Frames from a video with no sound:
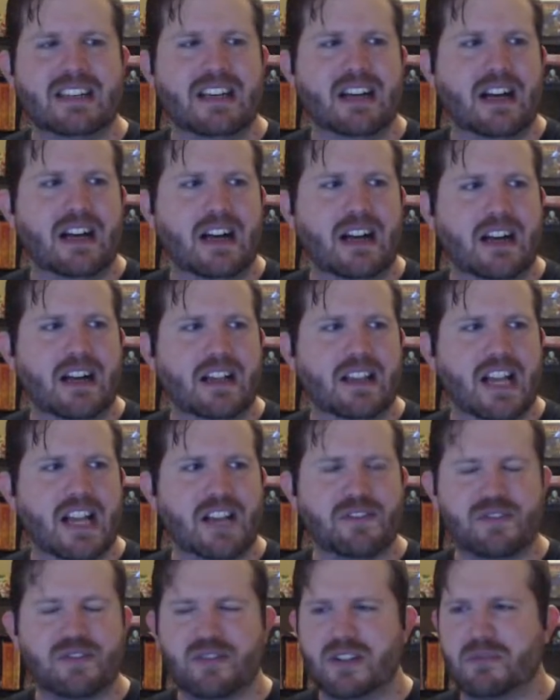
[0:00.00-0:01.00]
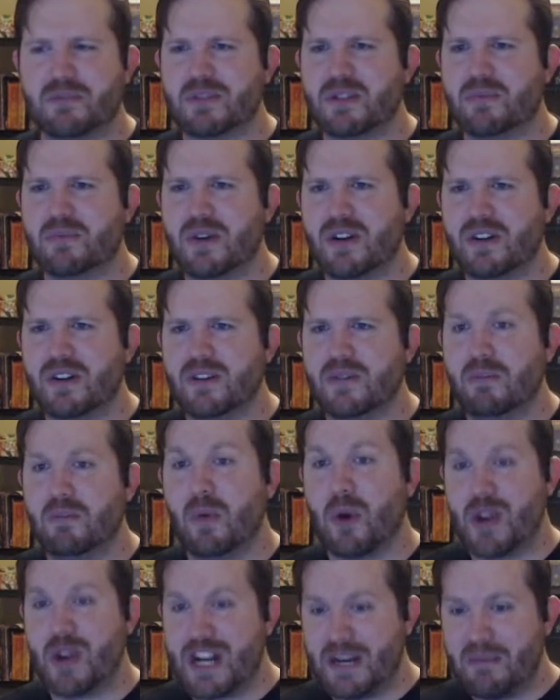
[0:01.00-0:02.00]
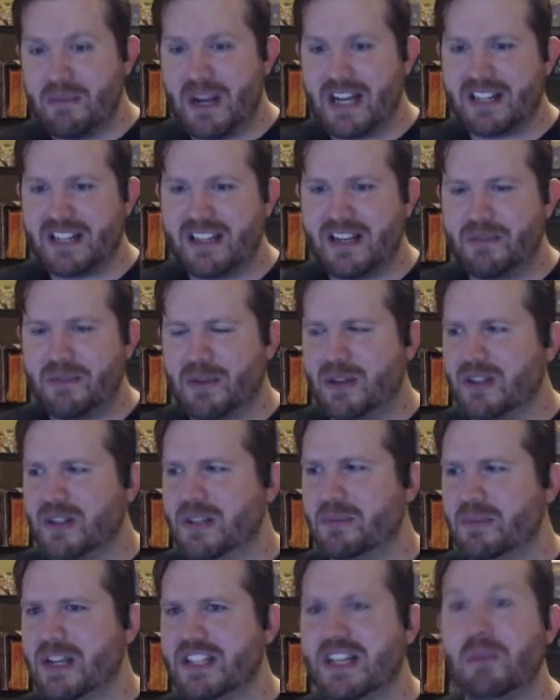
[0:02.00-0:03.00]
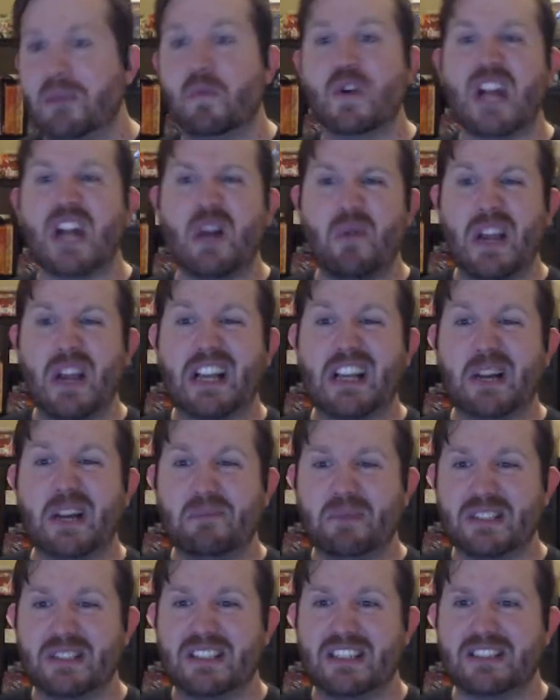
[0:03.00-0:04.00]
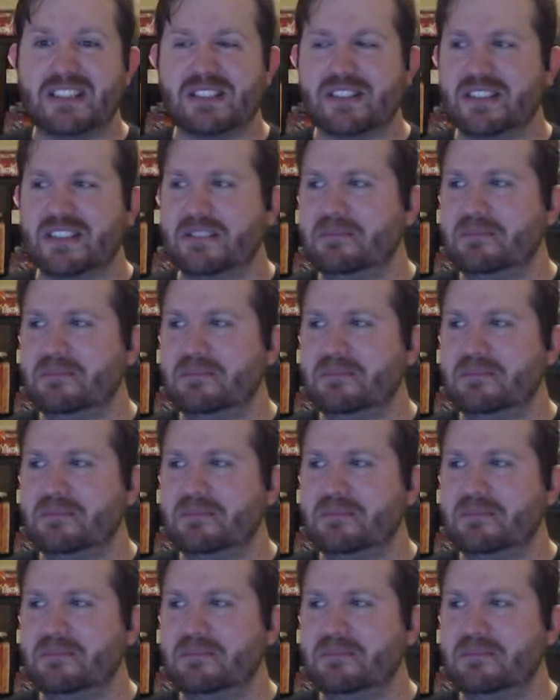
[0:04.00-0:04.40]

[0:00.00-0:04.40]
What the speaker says: live stream tomorrow morning my time, early my time, when I wake up essentially.